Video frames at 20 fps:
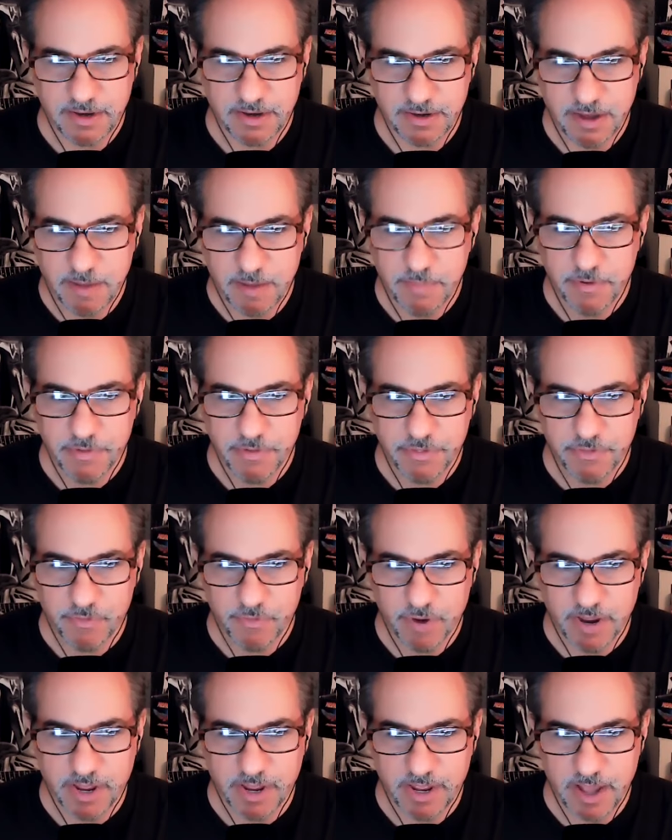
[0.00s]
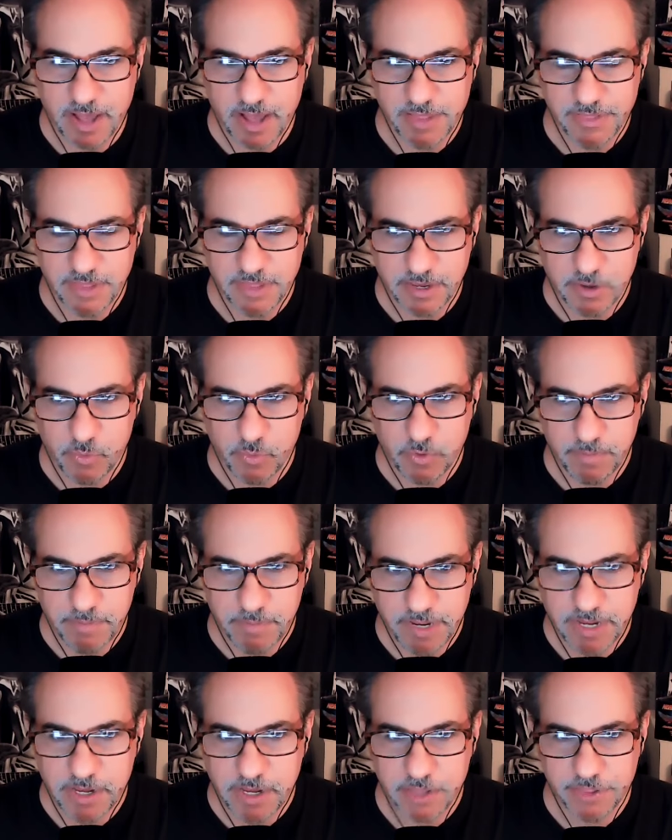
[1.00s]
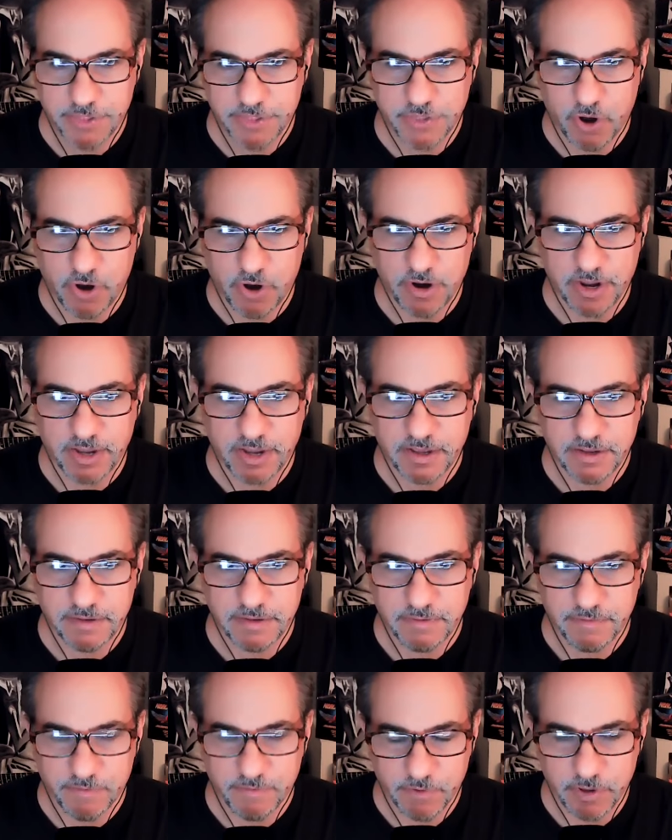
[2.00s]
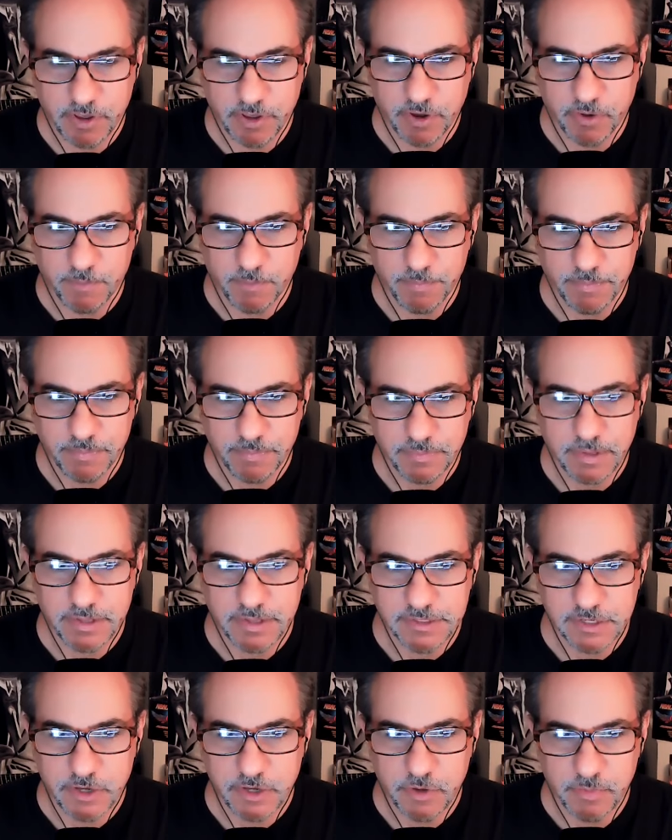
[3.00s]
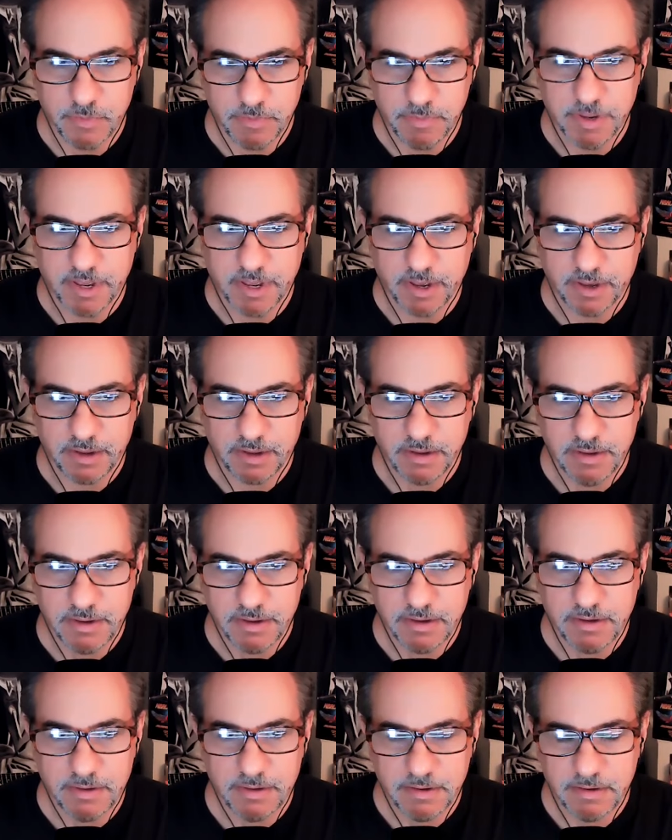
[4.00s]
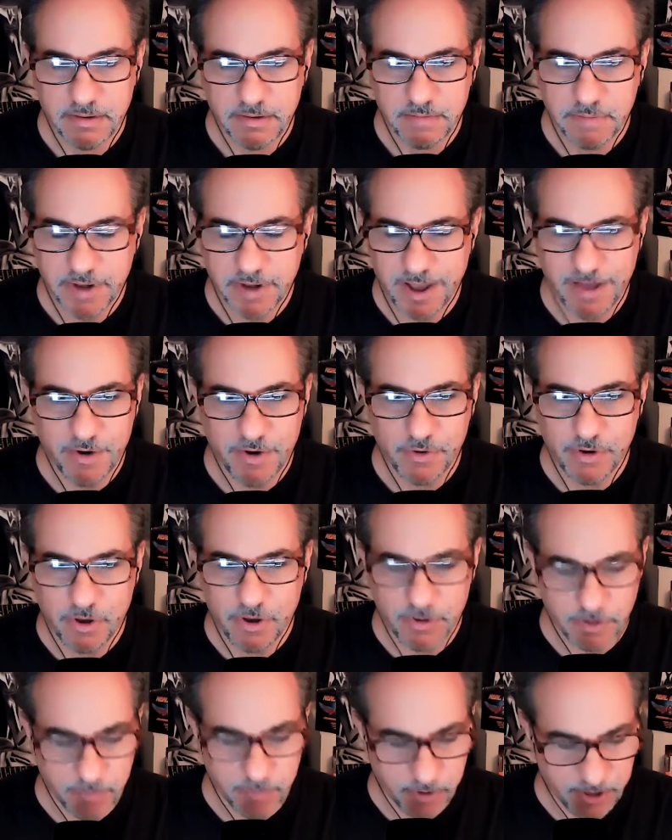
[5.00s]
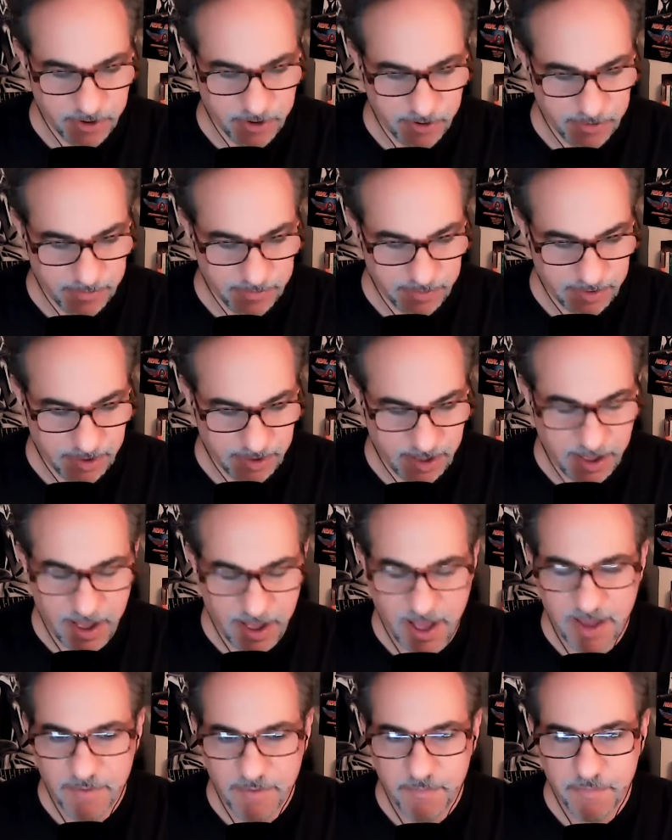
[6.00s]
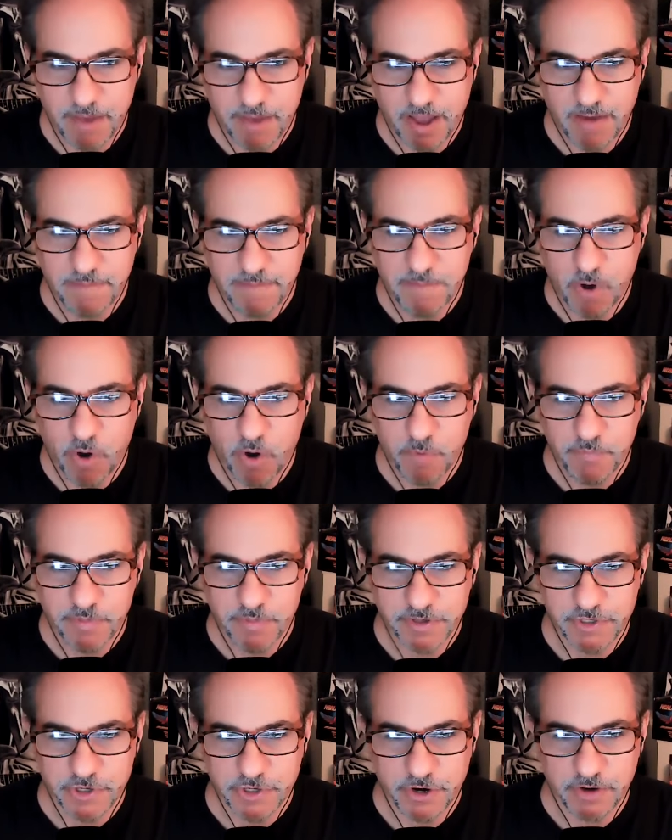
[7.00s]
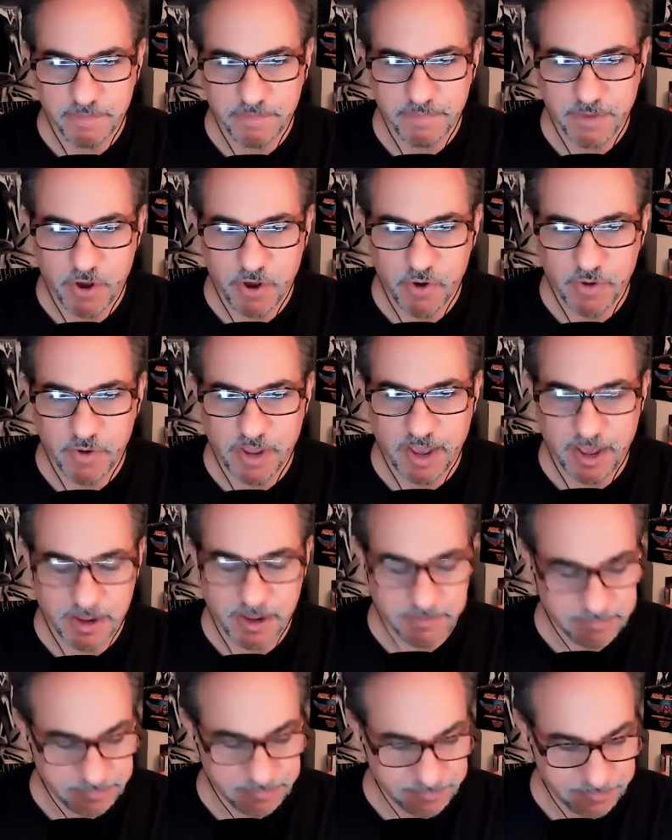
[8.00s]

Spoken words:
number three, I think it would be cathartic for you as a human being. But I don't know you, brother. I hope that you're okay.